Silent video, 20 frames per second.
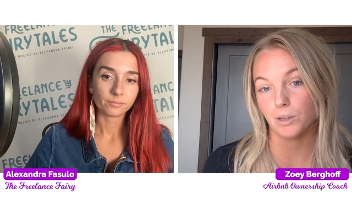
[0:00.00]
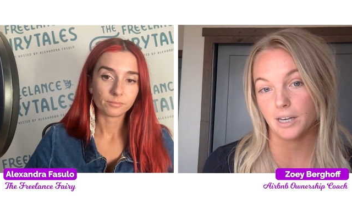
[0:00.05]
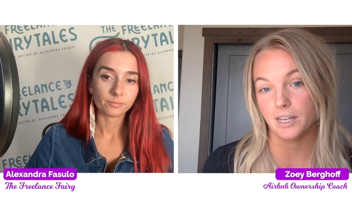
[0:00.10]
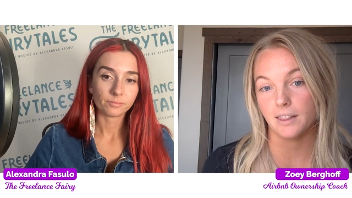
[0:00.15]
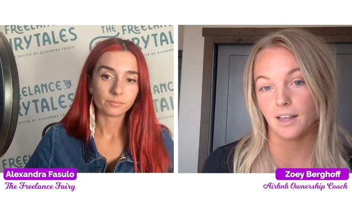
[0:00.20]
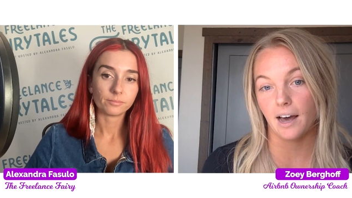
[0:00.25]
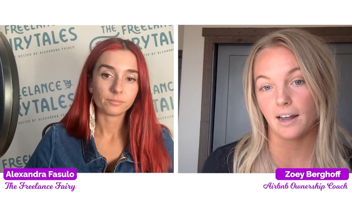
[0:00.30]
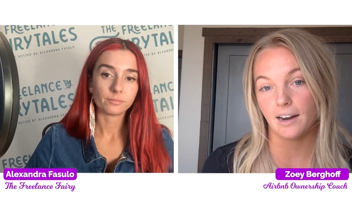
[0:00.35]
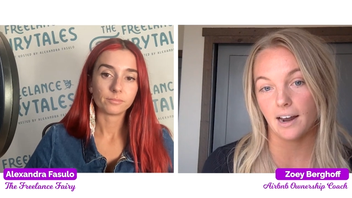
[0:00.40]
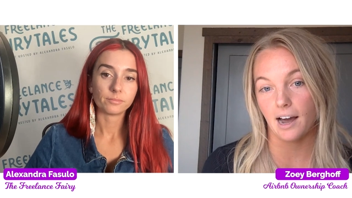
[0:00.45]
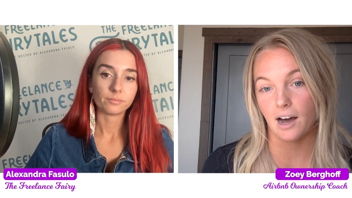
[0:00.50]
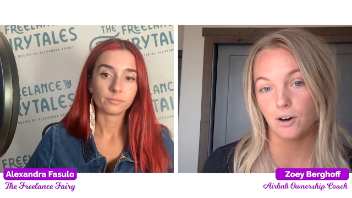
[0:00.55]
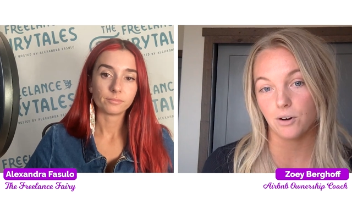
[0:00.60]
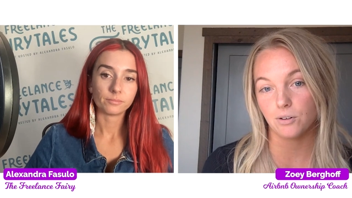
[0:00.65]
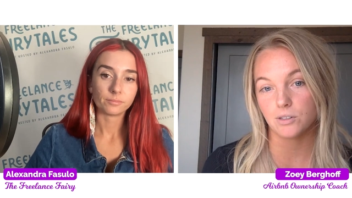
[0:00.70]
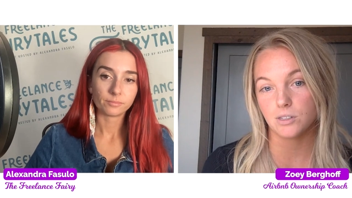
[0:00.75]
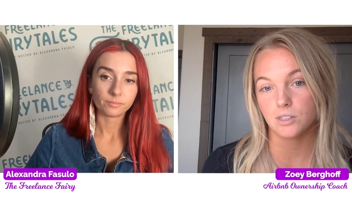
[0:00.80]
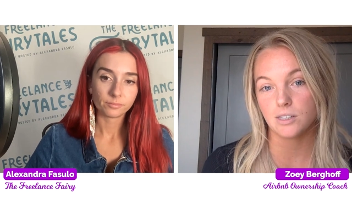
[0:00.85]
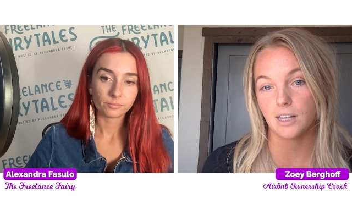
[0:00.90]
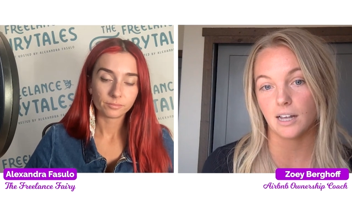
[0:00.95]
Speaker 1: in that
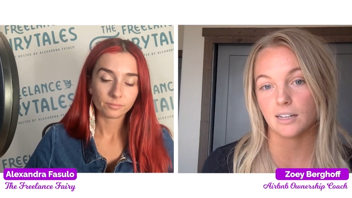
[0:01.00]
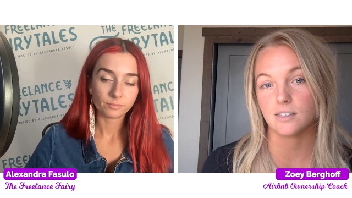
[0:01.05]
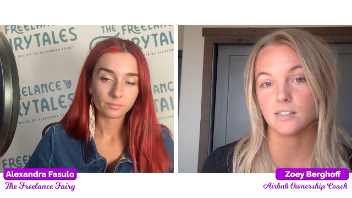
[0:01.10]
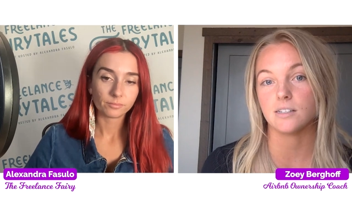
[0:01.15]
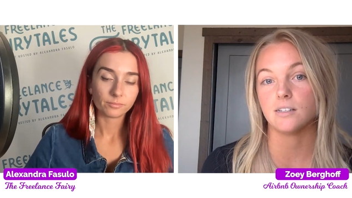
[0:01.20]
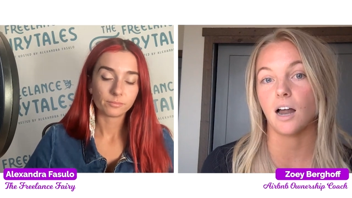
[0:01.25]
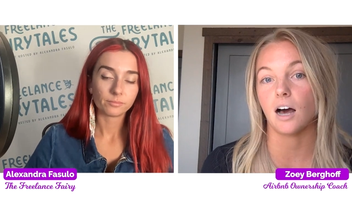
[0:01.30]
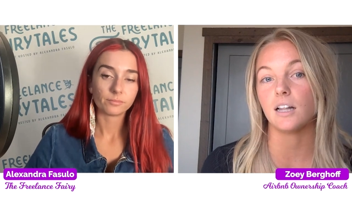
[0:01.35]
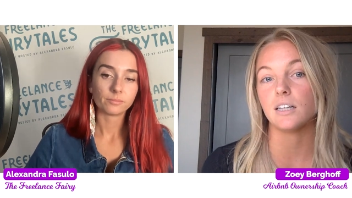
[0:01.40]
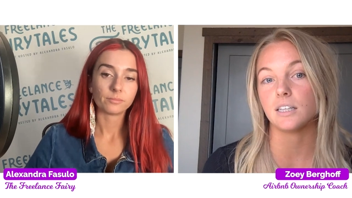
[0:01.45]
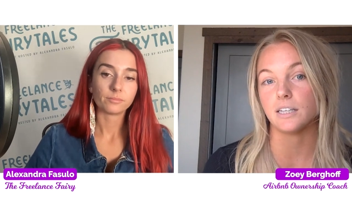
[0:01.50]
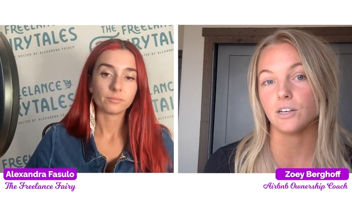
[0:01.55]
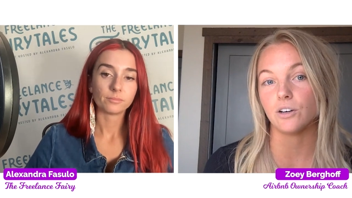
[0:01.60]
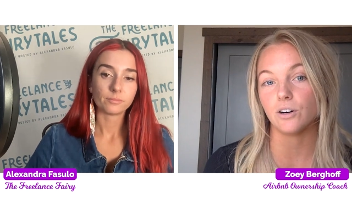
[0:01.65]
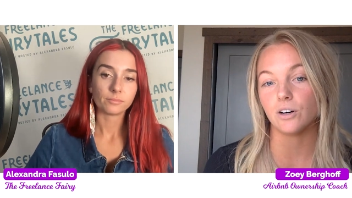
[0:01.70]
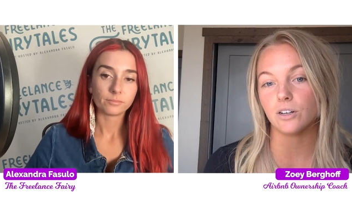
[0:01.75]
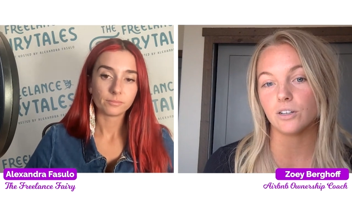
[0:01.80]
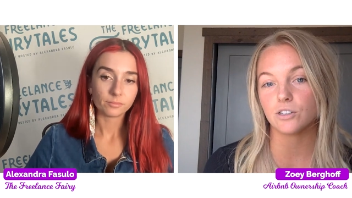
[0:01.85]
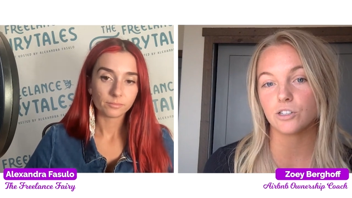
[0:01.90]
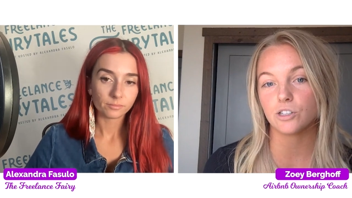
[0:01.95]
house. That's not
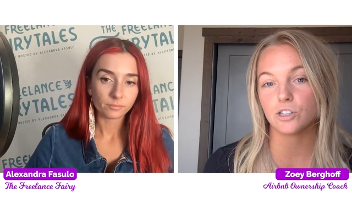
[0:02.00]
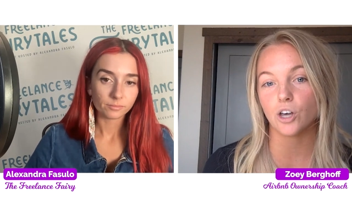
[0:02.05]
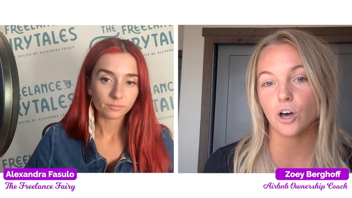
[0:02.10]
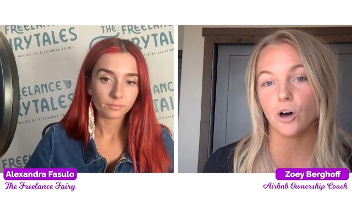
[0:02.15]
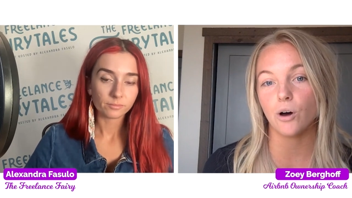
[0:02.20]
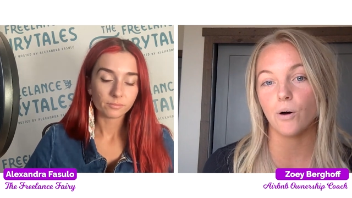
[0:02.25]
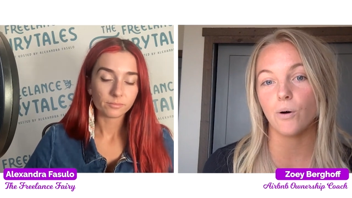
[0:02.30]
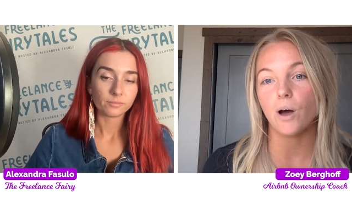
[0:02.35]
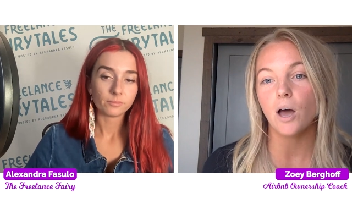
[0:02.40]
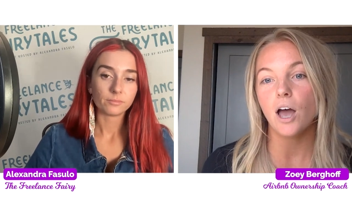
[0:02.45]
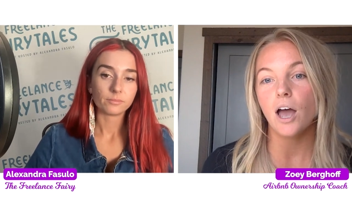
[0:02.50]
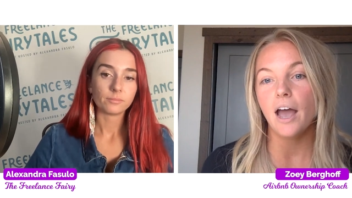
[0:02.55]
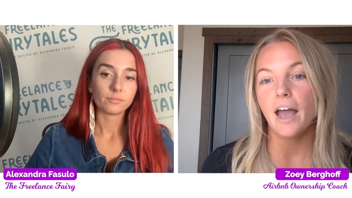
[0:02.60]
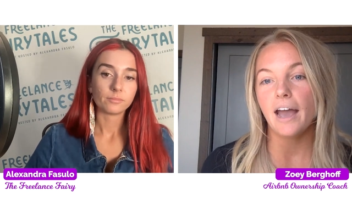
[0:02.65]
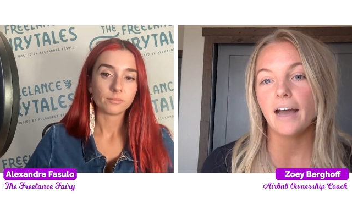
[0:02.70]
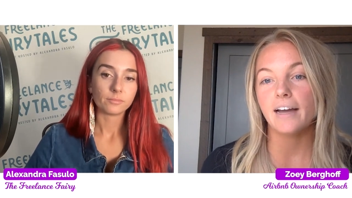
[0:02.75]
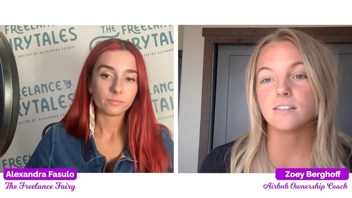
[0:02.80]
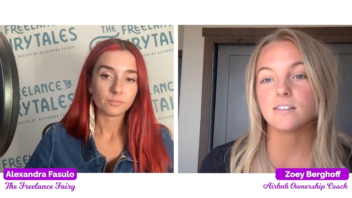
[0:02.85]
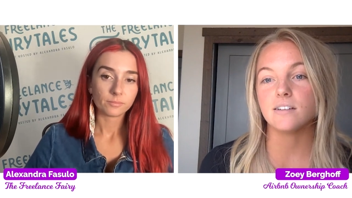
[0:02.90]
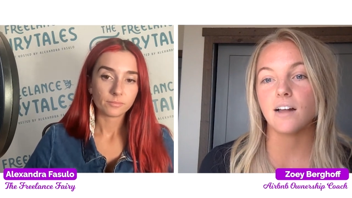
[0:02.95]
legal. So
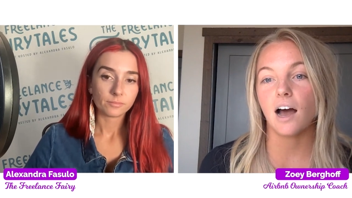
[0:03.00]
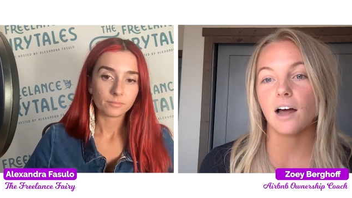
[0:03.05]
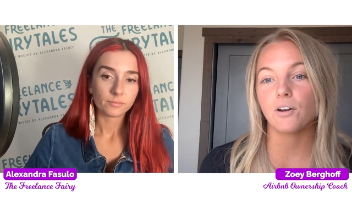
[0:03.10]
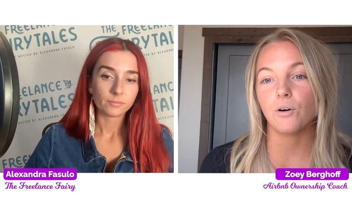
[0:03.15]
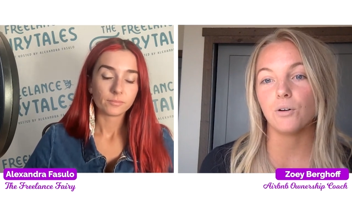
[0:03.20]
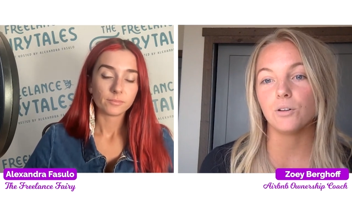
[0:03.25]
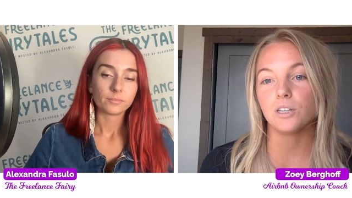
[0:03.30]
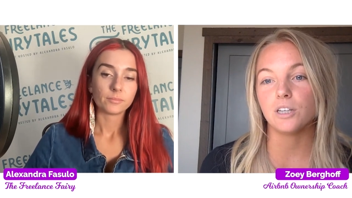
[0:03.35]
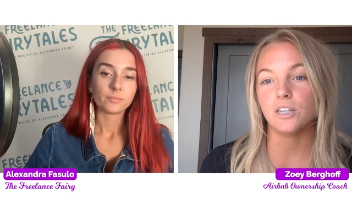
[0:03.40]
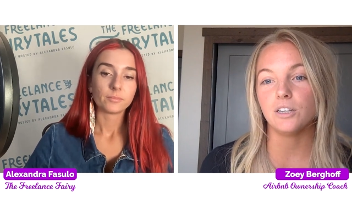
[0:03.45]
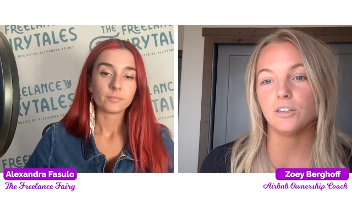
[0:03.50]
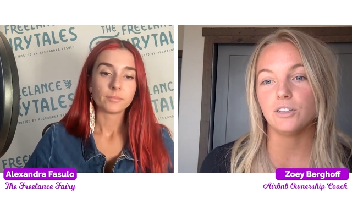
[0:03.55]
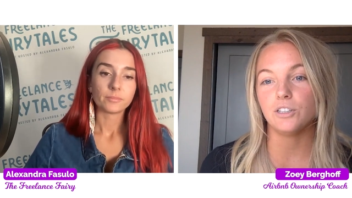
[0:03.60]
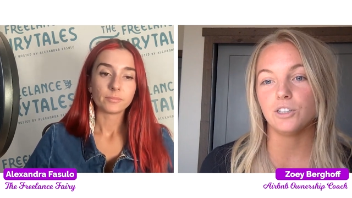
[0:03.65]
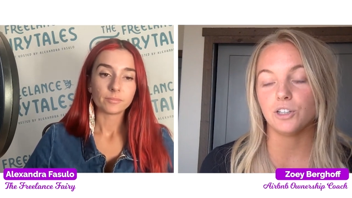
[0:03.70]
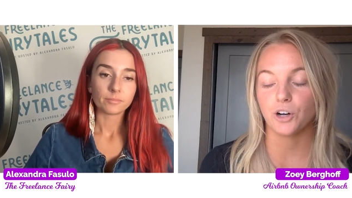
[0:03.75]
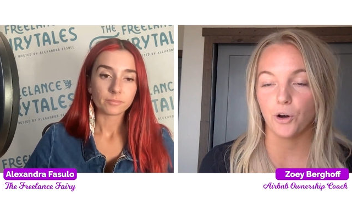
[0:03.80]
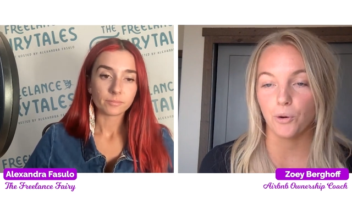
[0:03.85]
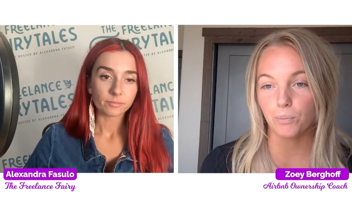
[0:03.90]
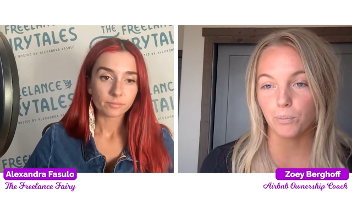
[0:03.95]
it's not only
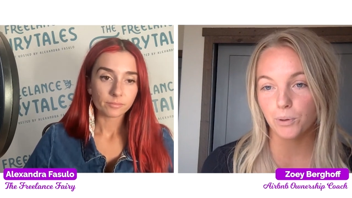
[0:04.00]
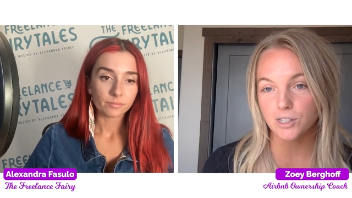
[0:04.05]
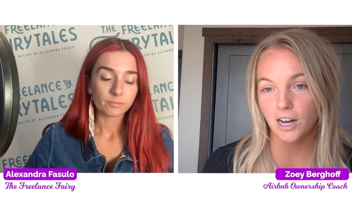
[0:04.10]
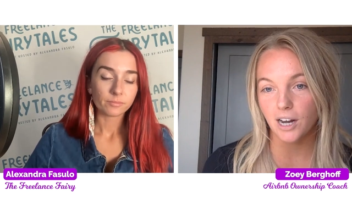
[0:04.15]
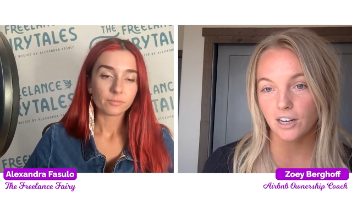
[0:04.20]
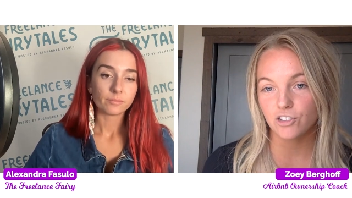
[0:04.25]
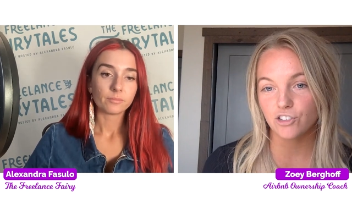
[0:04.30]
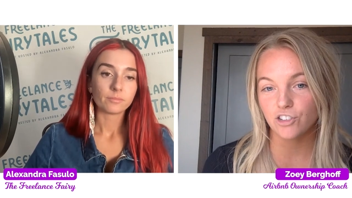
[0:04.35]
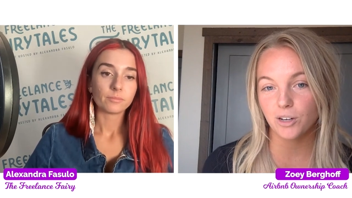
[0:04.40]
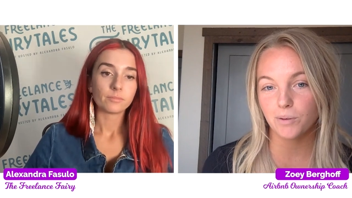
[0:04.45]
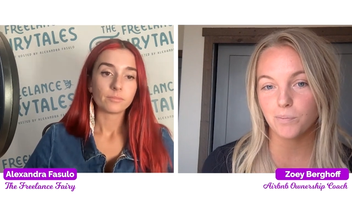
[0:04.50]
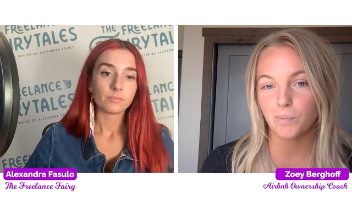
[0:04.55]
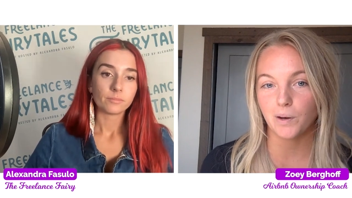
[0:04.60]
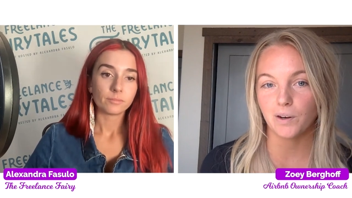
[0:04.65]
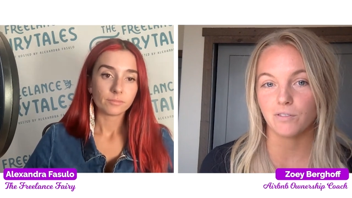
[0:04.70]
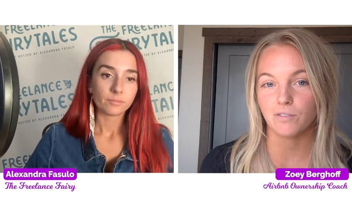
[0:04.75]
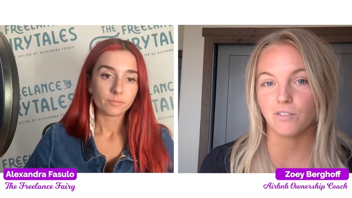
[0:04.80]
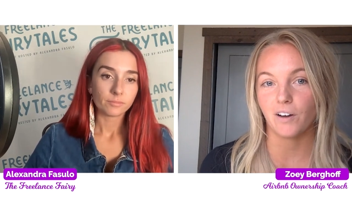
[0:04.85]
your own protection, but a